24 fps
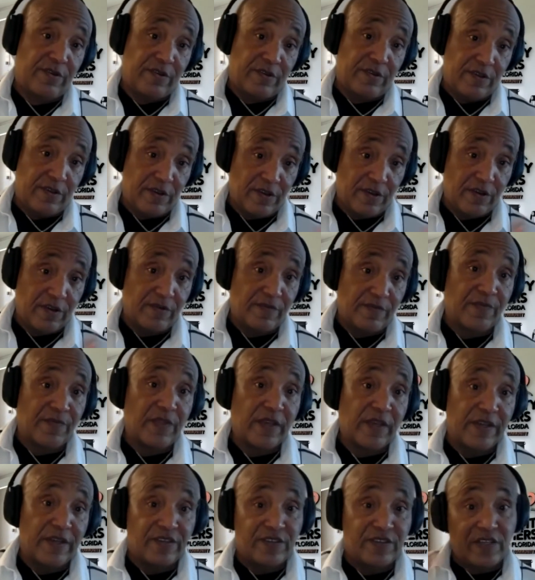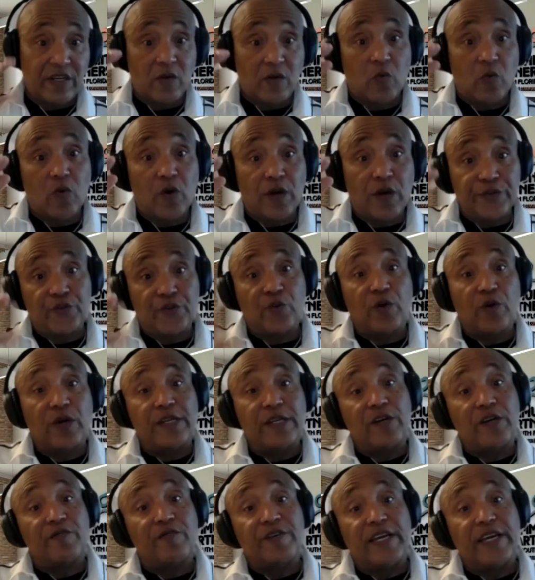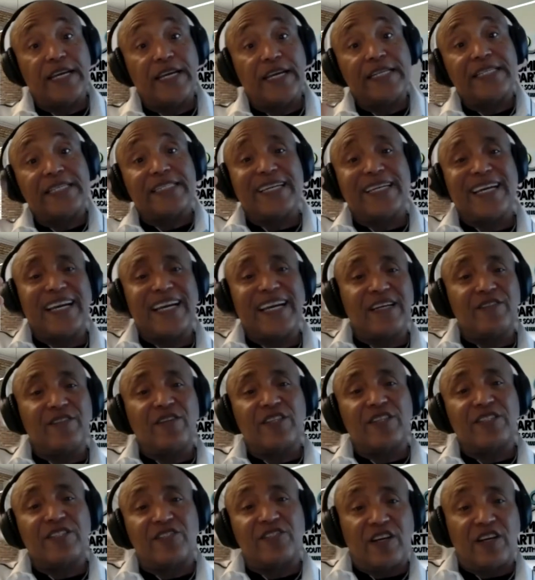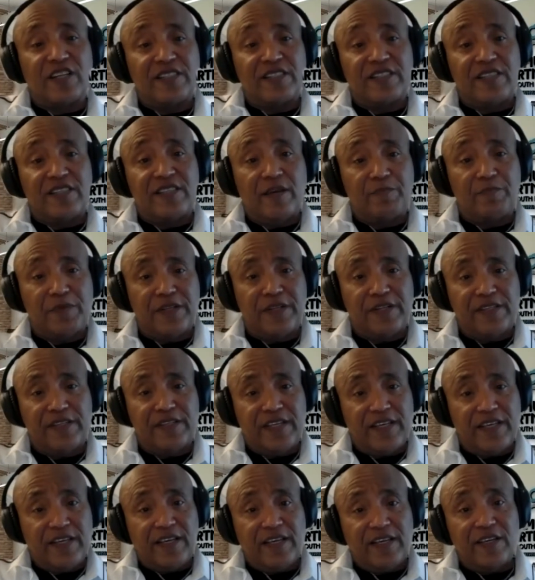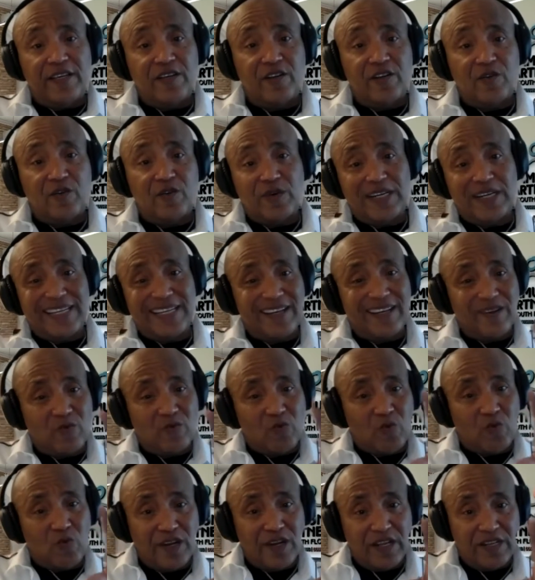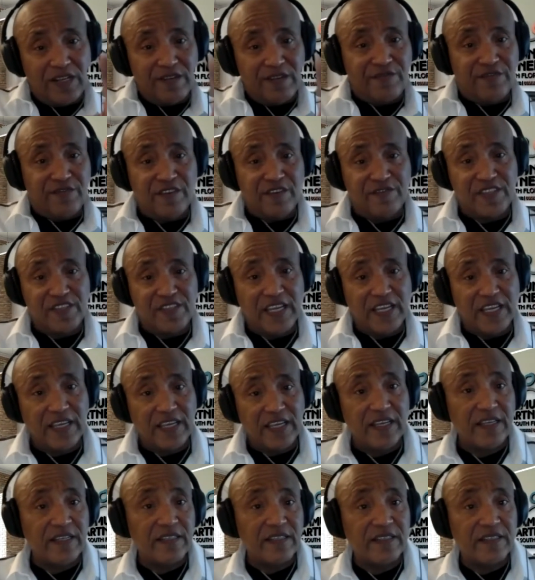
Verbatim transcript: You know, instead of 120 over 80, now you can start tipping you know, we're down at 115,